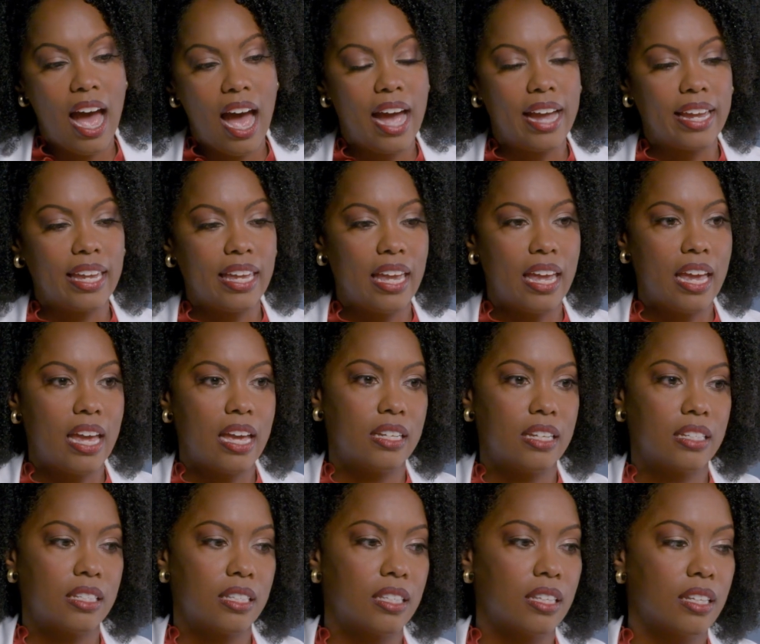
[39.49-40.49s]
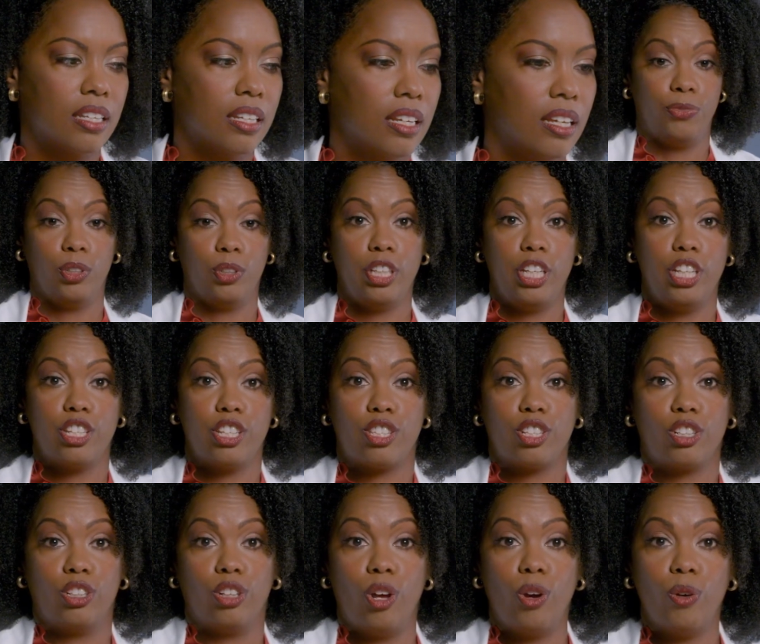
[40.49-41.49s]
I can't fully
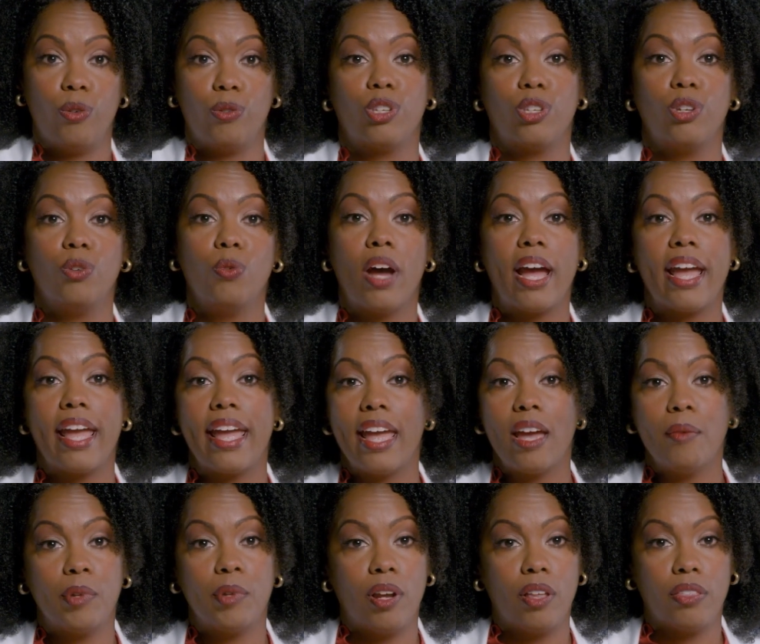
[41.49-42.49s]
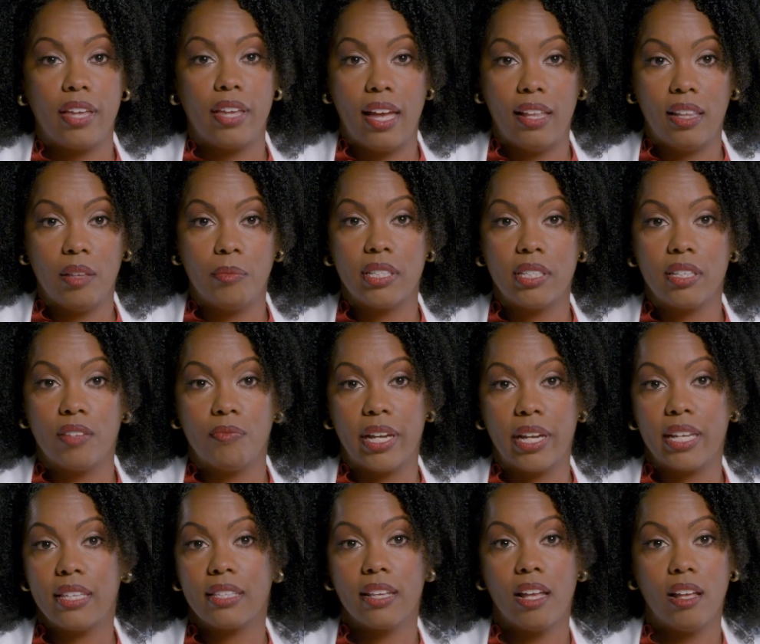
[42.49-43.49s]
disclose who I am and all the elements of
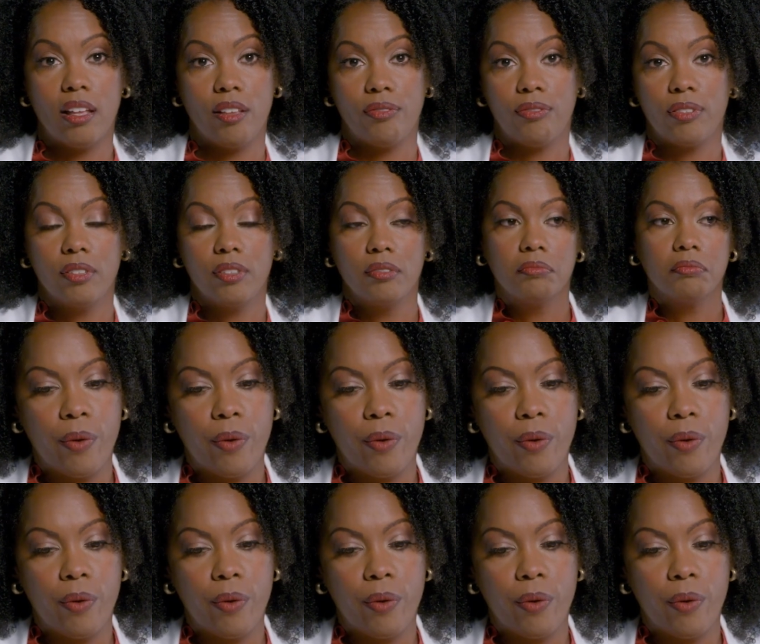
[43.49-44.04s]
myself.